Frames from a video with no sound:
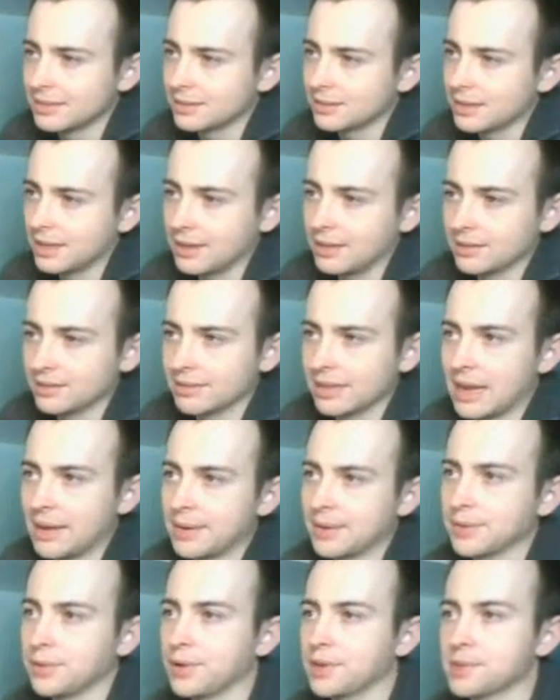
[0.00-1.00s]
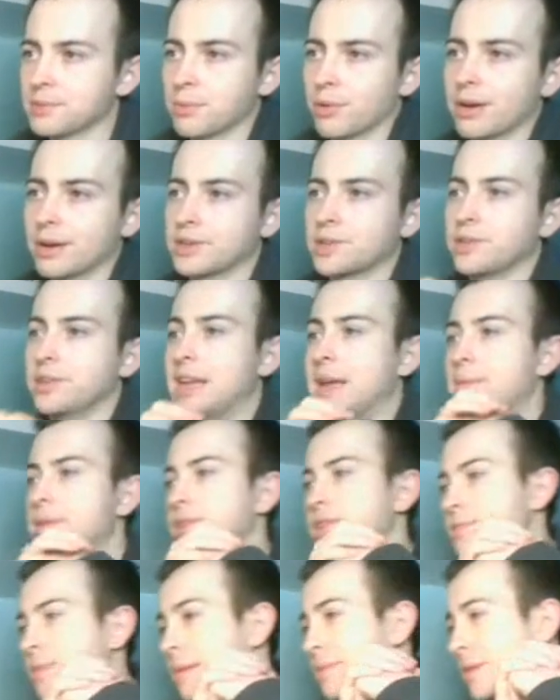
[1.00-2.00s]
Okay, allowing Lucas more extra damage
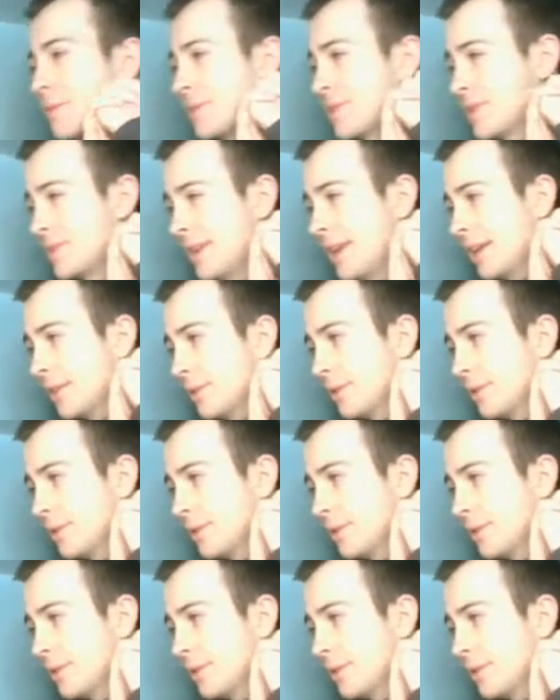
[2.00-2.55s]
is maybe a mistake.